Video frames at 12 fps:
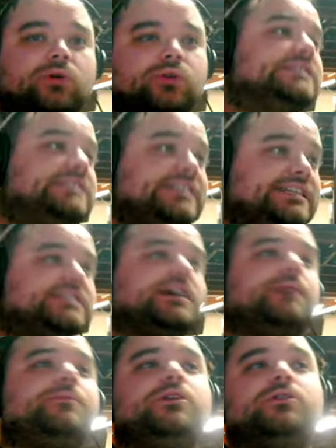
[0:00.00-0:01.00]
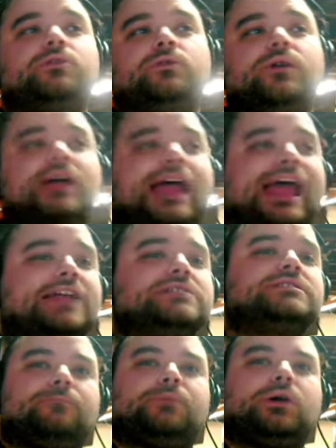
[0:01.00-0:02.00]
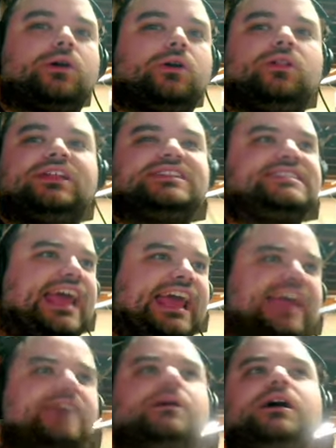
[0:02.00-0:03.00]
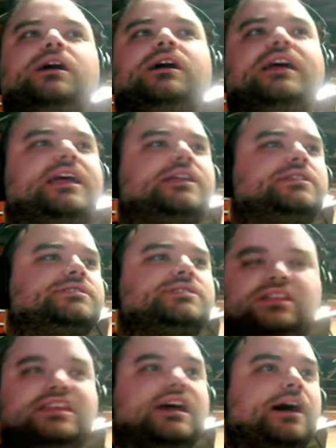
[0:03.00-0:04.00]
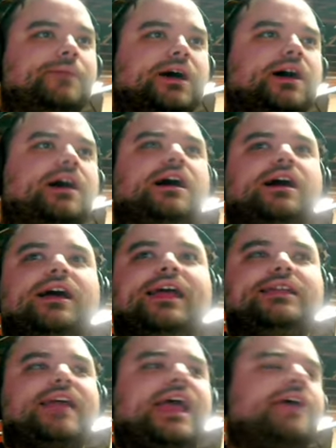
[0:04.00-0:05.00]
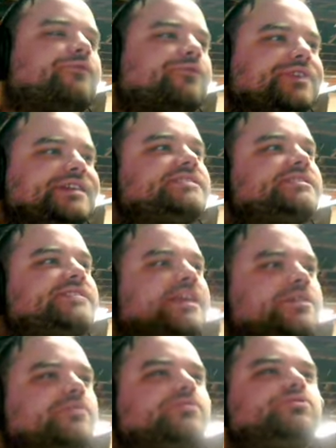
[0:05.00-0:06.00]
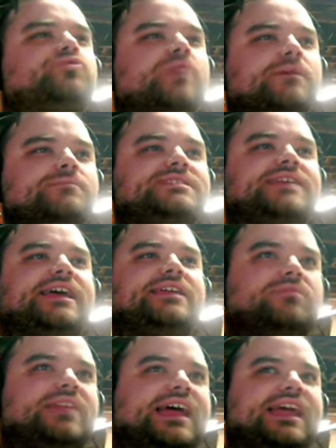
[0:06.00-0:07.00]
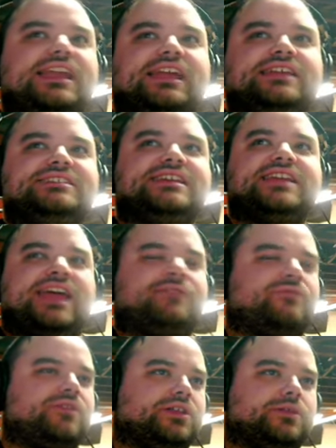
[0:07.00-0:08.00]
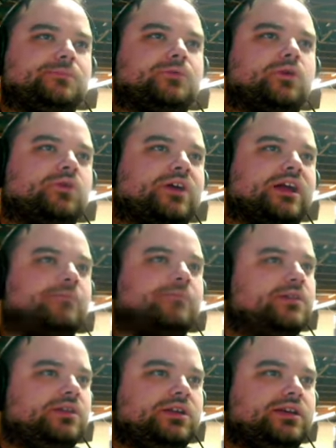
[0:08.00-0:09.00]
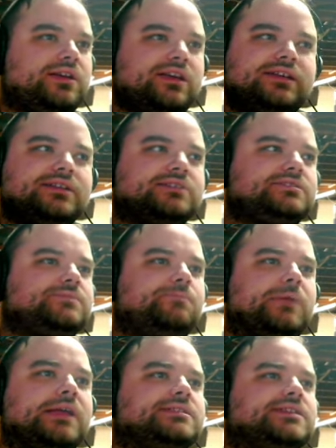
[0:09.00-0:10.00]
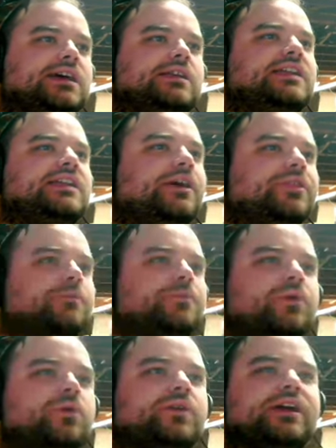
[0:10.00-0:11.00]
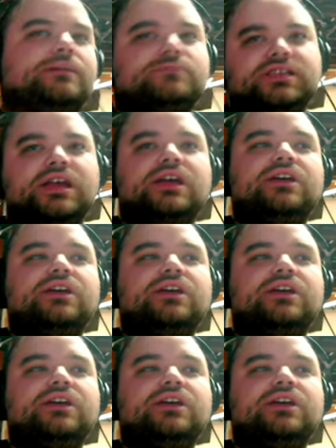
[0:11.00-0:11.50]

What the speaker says: old DW and Pearl and Tama and Yamaha and every single drum set that is in every other program. It's been done in other programs.